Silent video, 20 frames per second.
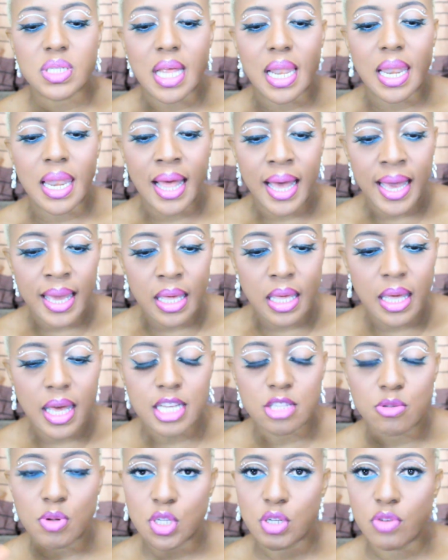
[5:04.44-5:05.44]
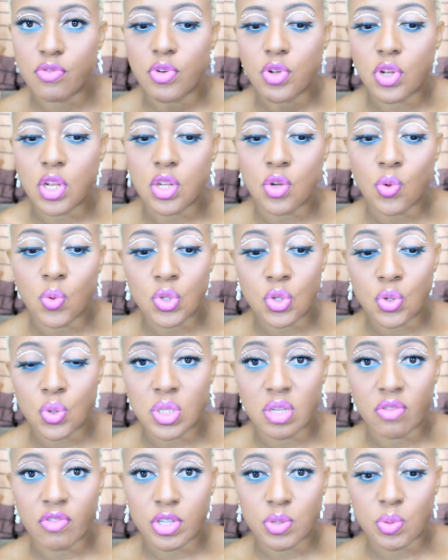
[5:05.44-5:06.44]
I like, especially for those
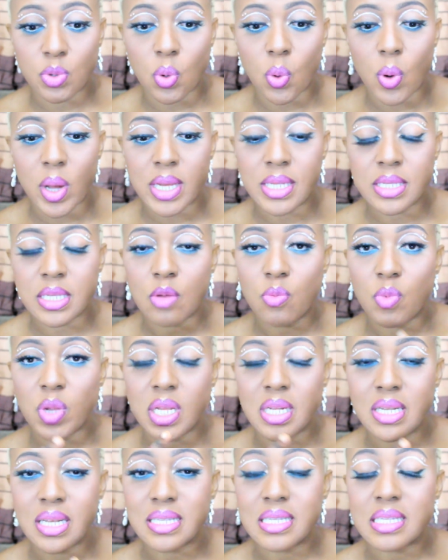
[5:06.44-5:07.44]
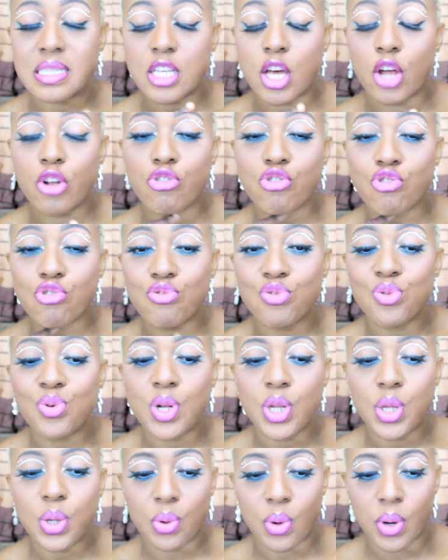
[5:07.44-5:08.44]
of us with oily skin. What it does is control
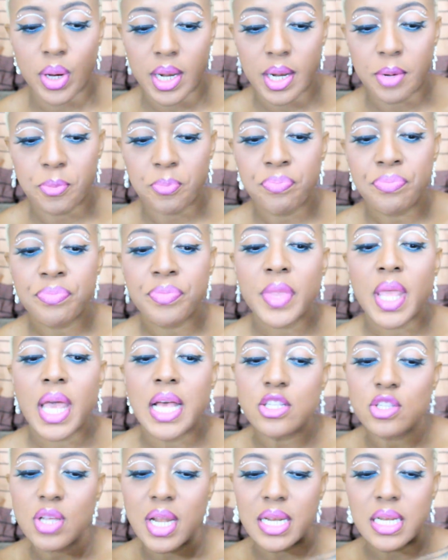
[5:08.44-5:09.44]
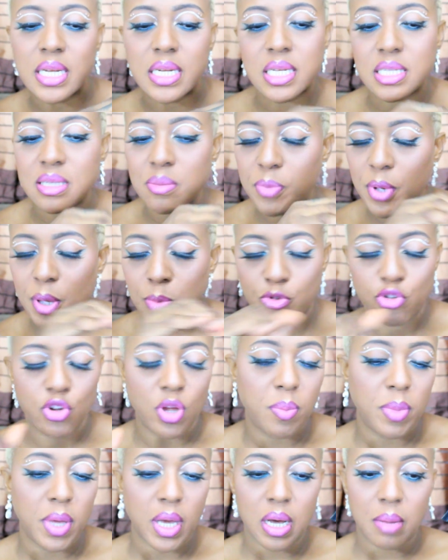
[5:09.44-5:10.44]
the oil so that it doesn't peep through
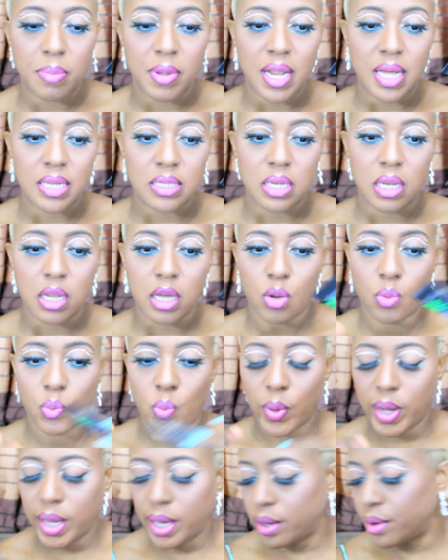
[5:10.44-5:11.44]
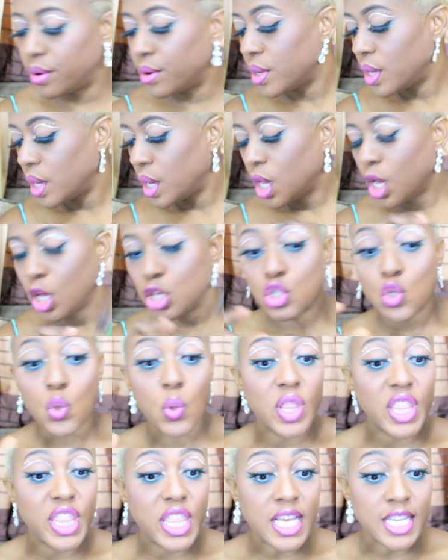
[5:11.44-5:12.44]
your makeup and has it looking weird. So
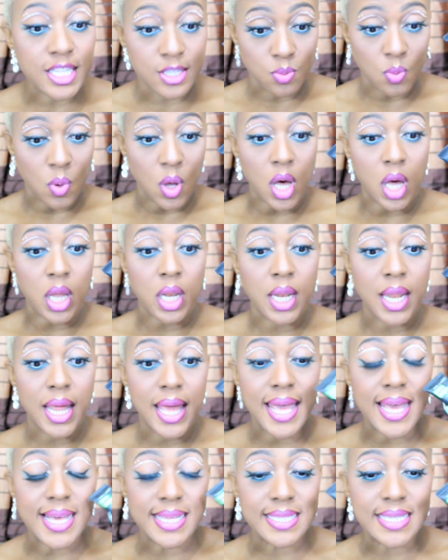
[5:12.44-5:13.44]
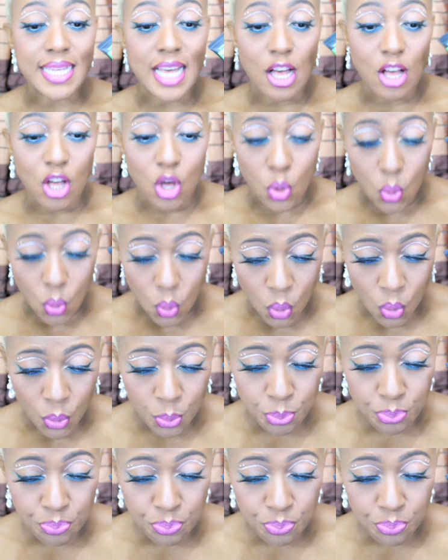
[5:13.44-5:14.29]
this one is a go.